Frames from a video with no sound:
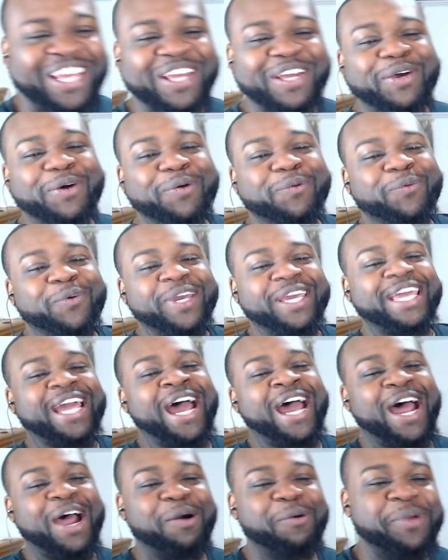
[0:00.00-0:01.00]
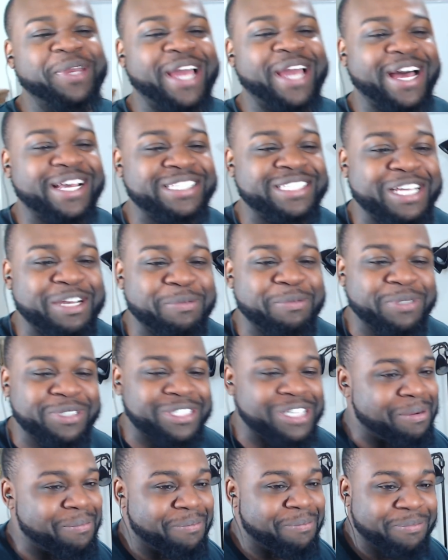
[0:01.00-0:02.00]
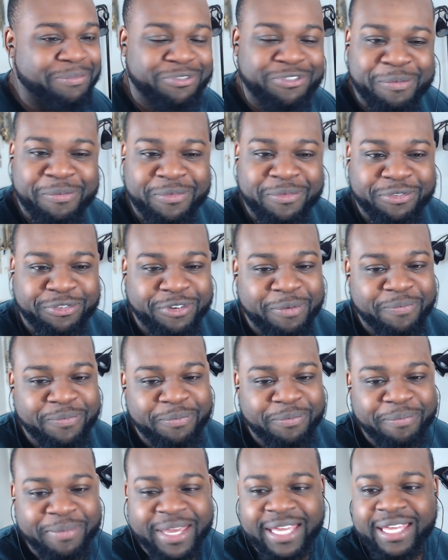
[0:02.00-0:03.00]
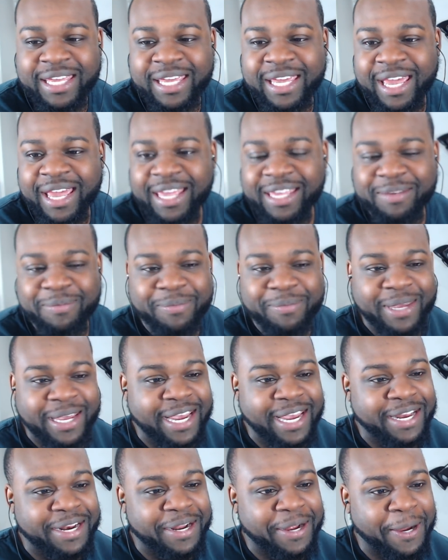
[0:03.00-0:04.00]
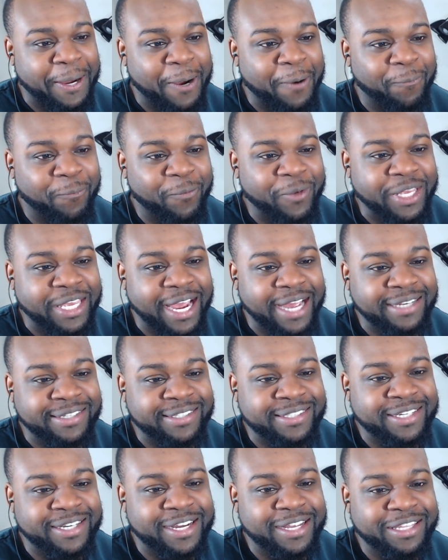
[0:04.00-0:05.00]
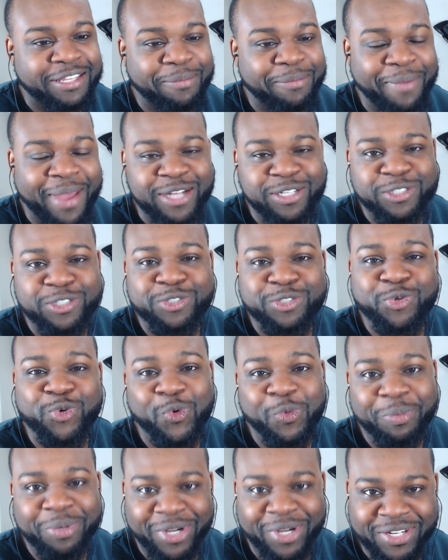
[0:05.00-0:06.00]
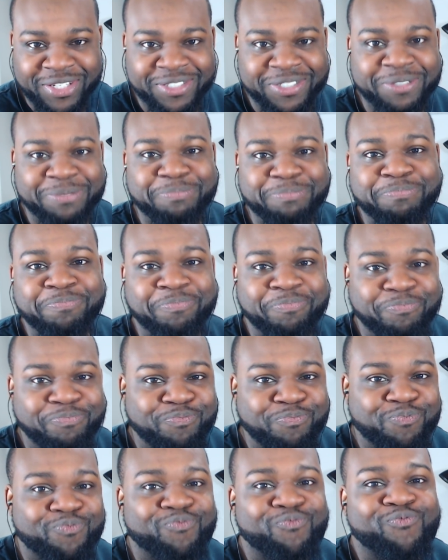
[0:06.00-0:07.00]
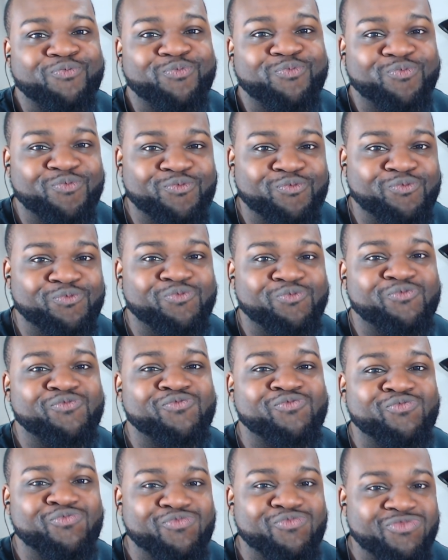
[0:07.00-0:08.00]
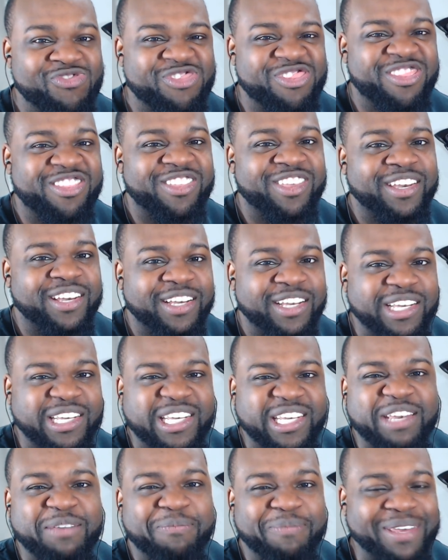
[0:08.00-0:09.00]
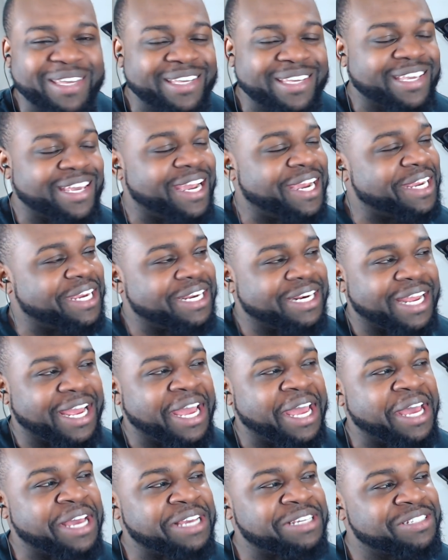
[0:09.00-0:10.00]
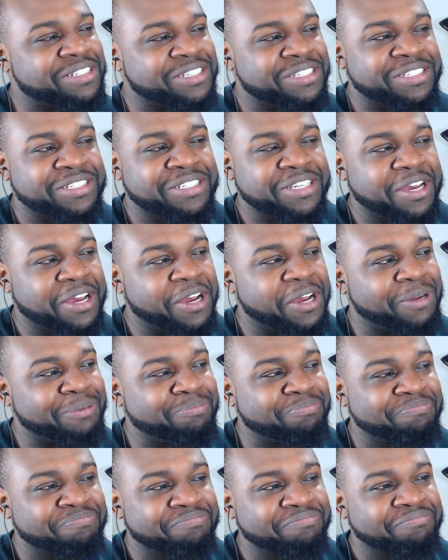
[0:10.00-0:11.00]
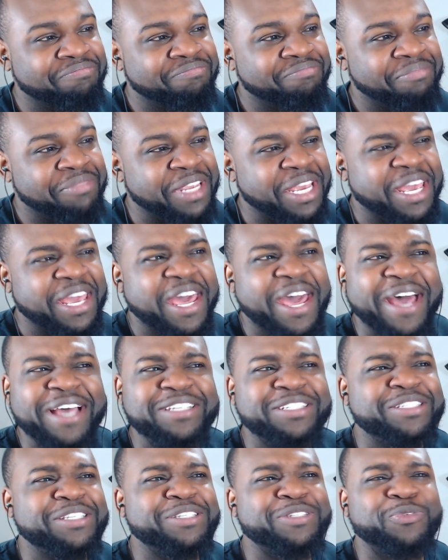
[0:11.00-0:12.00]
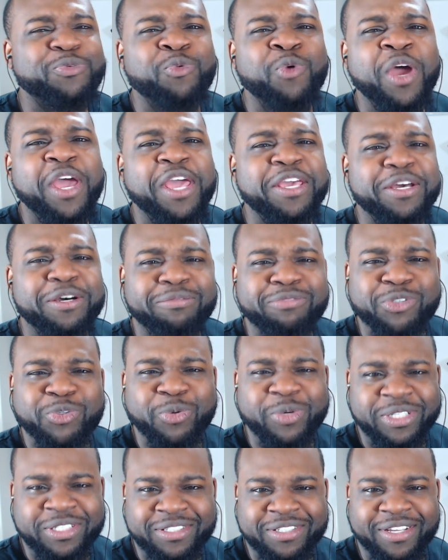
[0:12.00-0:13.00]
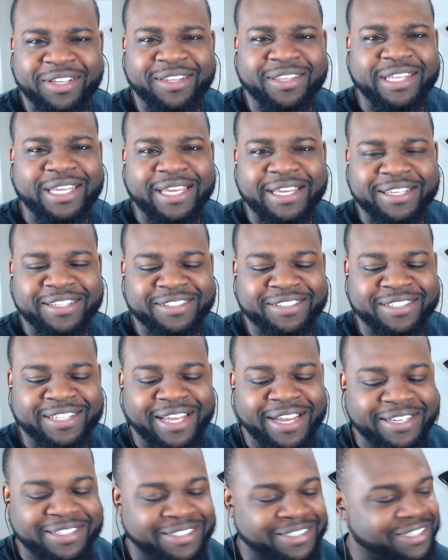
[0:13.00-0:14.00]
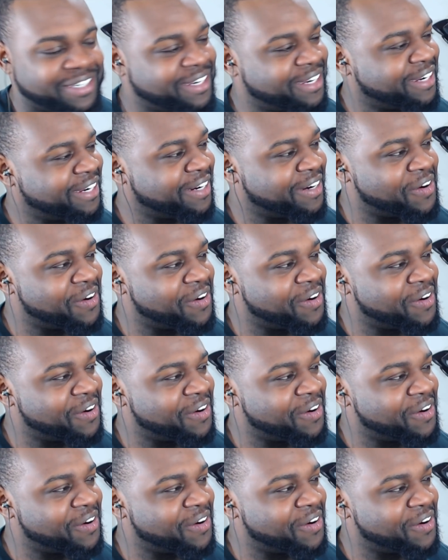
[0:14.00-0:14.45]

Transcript: we got we got some something from from Meat Canyon, man. Um we got uh the Magic School Bus. Mm-hmm. And Meat Canyon has this um has this way of twisting things that uh